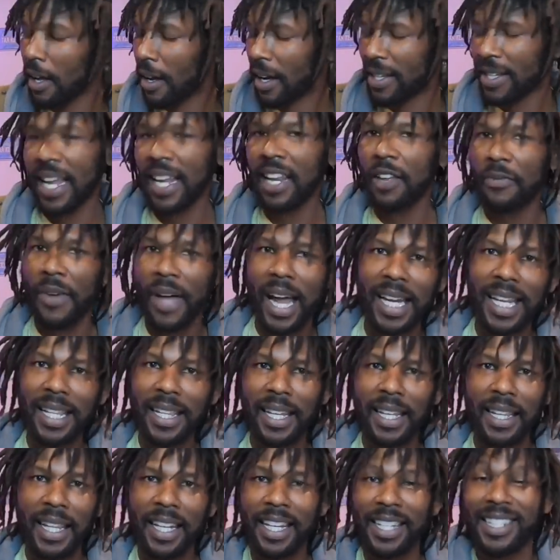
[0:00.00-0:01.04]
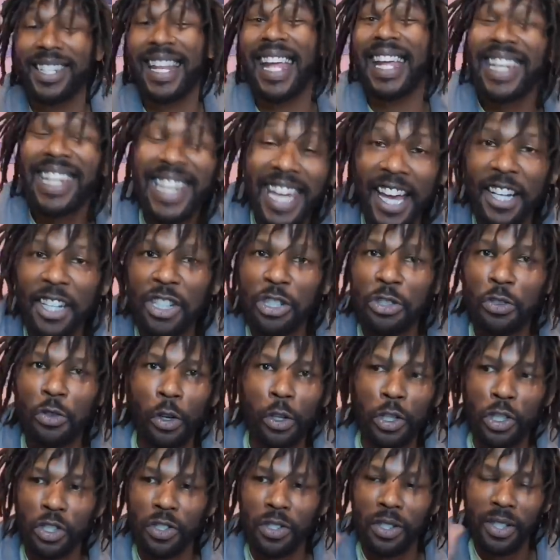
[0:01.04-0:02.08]
Cause I didn't find anything that just like catches
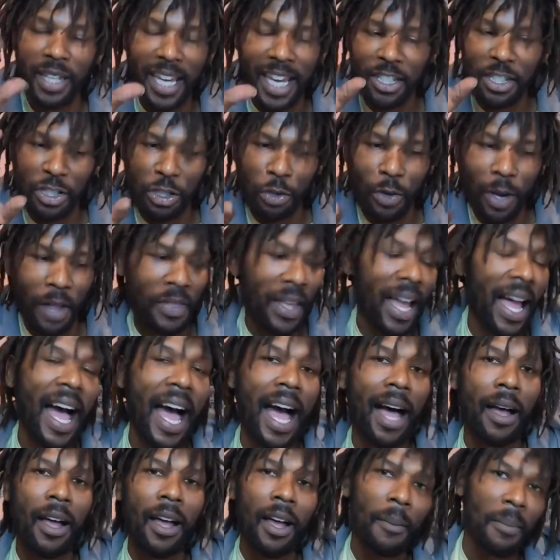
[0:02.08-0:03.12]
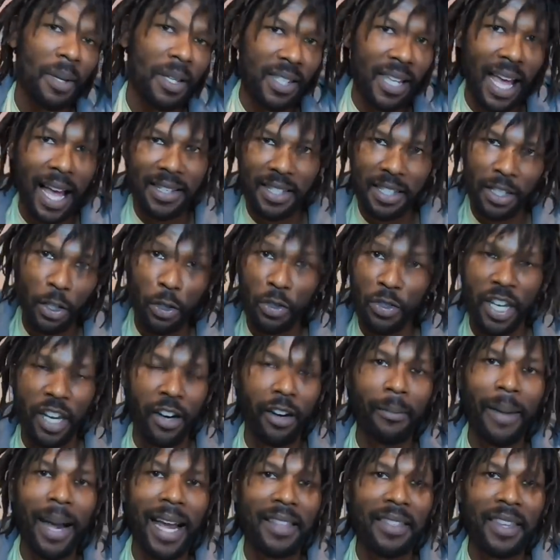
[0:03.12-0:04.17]
you out the eye. Besides the little
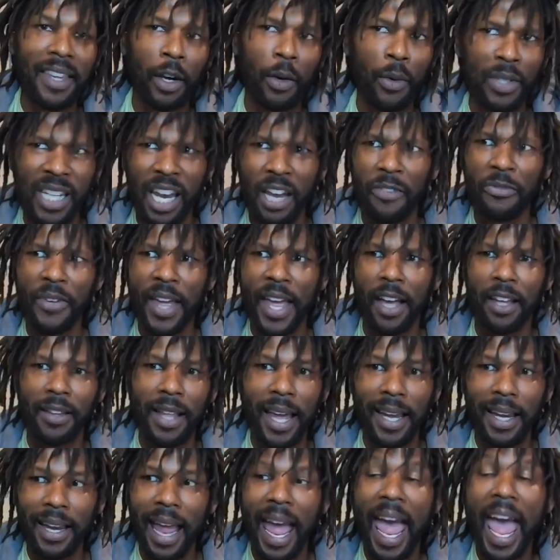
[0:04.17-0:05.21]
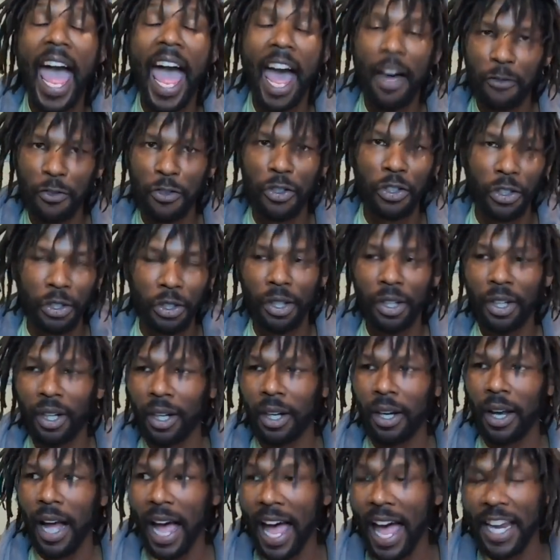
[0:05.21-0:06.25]
terabyte thing, which I found like after
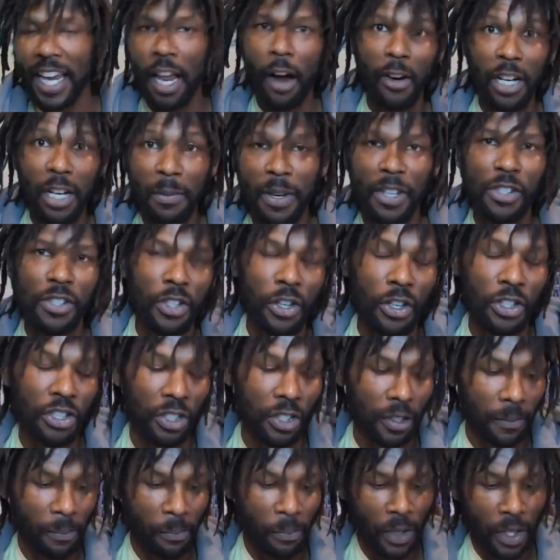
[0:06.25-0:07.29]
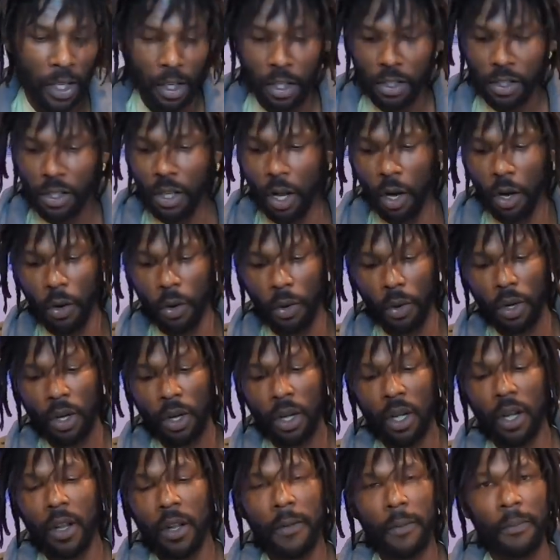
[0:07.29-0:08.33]
I had already been searching. So
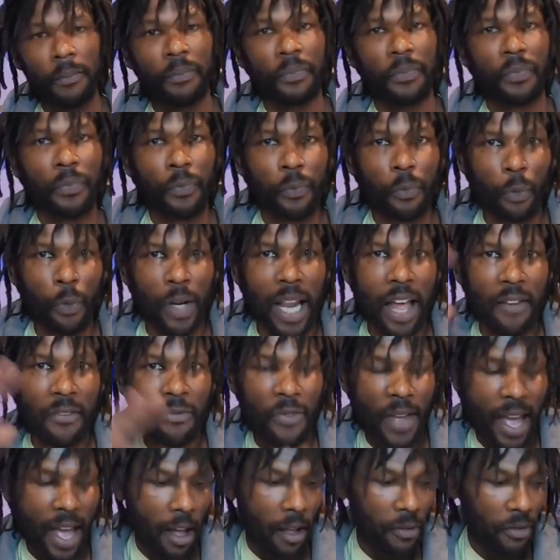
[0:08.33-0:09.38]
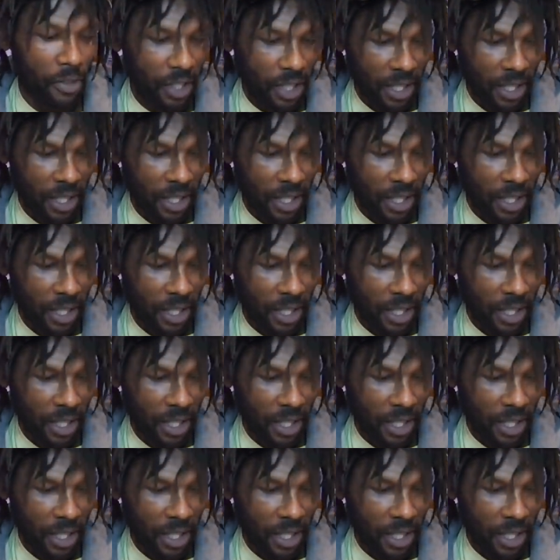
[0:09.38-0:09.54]
when I found